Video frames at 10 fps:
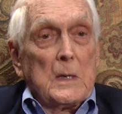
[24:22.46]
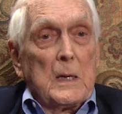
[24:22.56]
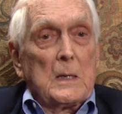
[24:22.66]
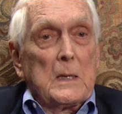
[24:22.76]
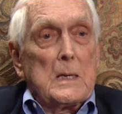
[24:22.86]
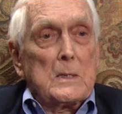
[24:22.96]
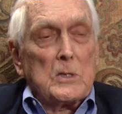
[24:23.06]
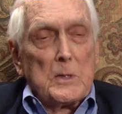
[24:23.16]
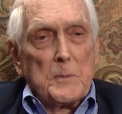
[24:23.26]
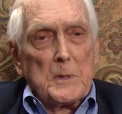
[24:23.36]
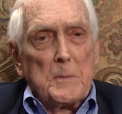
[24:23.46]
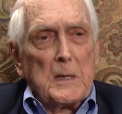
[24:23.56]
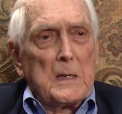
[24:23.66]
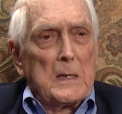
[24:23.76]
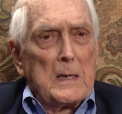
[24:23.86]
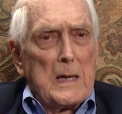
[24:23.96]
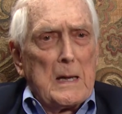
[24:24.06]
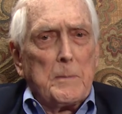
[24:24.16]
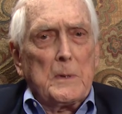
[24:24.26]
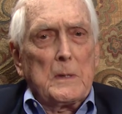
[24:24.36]
And then something began to
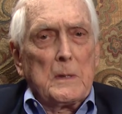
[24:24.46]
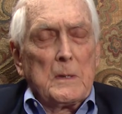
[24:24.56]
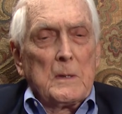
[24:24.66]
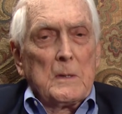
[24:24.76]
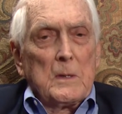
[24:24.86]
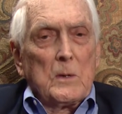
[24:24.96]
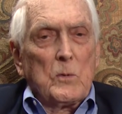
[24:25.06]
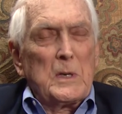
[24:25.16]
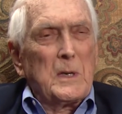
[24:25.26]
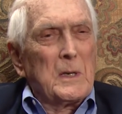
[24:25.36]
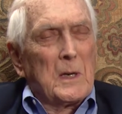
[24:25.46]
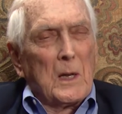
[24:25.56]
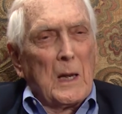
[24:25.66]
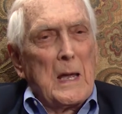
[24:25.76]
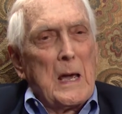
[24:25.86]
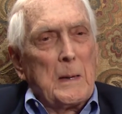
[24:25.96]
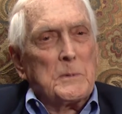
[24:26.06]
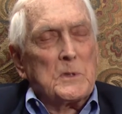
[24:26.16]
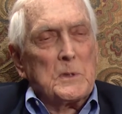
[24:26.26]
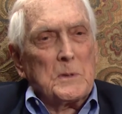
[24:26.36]
happen. We didn't
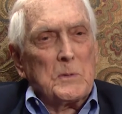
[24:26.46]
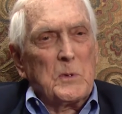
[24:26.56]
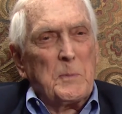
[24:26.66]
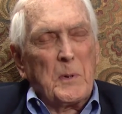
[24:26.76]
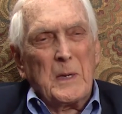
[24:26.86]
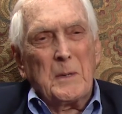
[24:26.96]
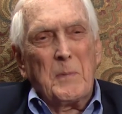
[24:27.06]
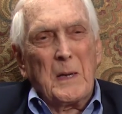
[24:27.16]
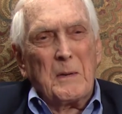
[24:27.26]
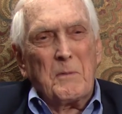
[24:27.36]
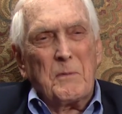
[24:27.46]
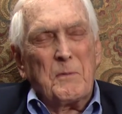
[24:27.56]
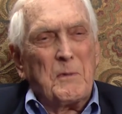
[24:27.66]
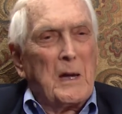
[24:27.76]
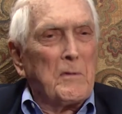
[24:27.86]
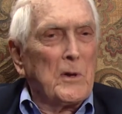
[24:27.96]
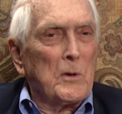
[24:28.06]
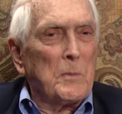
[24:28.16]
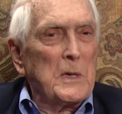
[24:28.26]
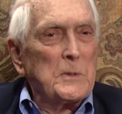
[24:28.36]
collapse. We played about
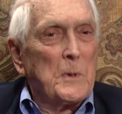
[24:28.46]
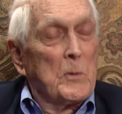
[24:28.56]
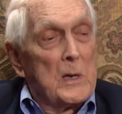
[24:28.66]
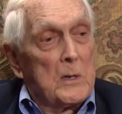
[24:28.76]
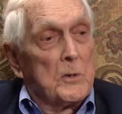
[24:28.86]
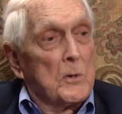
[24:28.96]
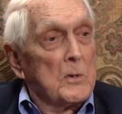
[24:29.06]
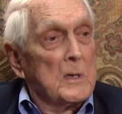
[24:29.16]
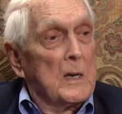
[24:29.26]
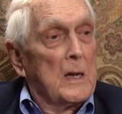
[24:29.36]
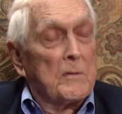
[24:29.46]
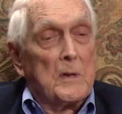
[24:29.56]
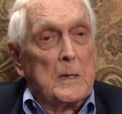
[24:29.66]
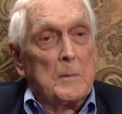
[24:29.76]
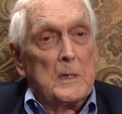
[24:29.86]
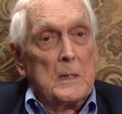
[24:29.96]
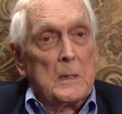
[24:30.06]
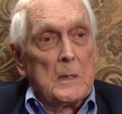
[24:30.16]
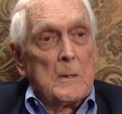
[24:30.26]
500 baseball. We had a 13 and a half game lead.